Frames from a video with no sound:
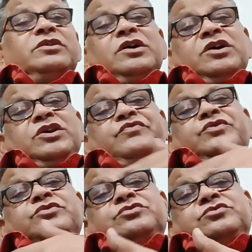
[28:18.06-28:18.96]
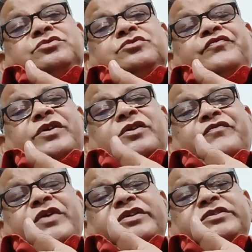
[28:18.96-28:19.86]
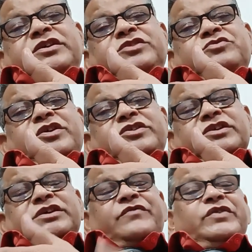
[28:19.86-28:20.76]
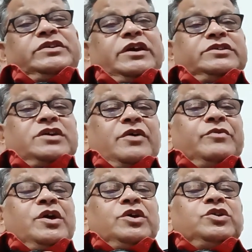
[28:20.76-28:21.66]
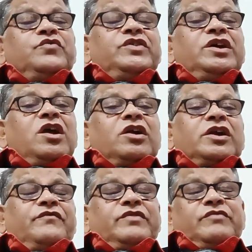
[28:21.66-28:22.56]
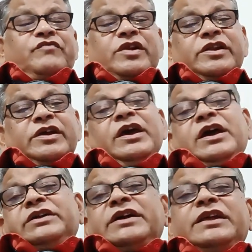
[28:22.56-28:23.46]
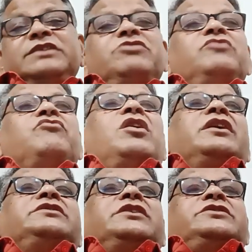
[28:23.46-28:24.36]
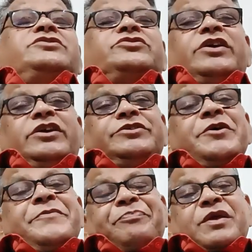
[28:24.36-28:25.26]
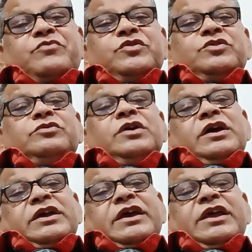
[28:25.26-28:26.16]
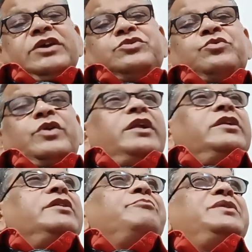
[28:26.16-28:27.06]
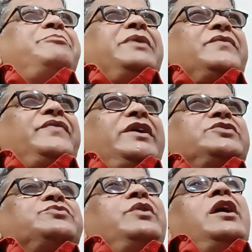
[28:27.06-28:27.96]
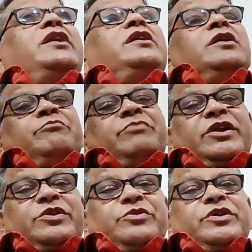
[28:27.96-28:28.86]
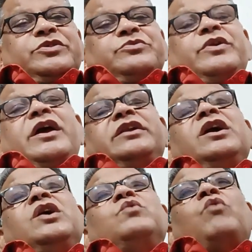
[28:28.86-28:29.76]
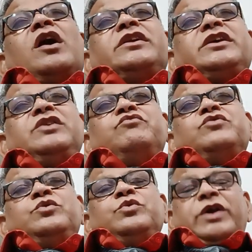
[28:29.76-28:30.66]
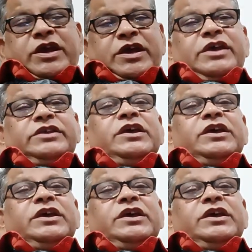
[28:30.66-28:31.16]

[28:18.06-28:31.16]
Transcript: if you face the judicial service exam, you feel lot of difficulty. That is why what I suggested is, you, any student, the perfect student, meritorious student, what he would do is,